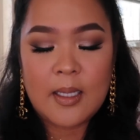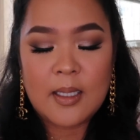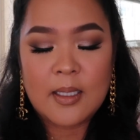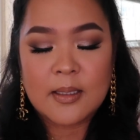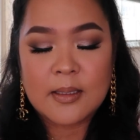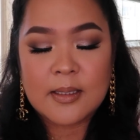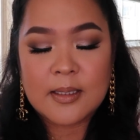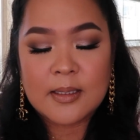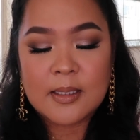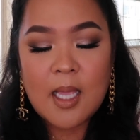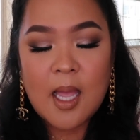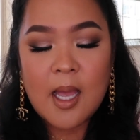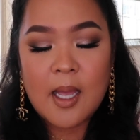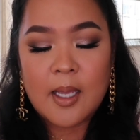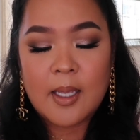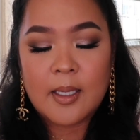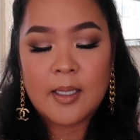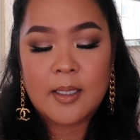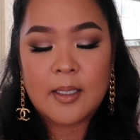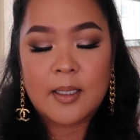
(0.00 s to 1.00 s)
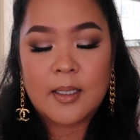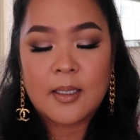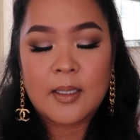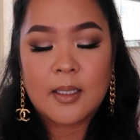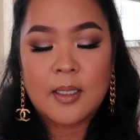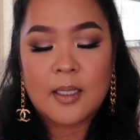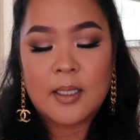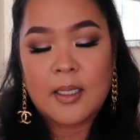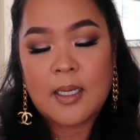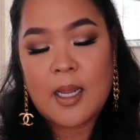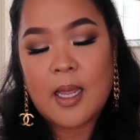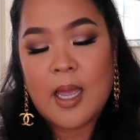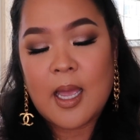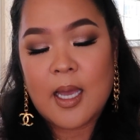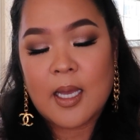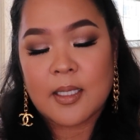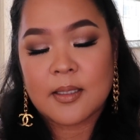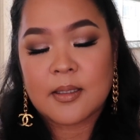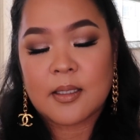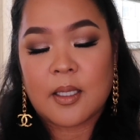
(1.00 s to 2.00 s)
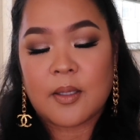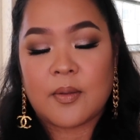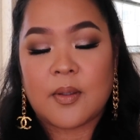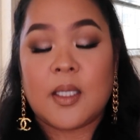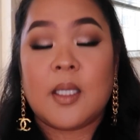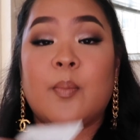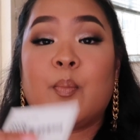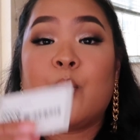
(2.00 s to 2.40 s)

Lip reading: Inside it has the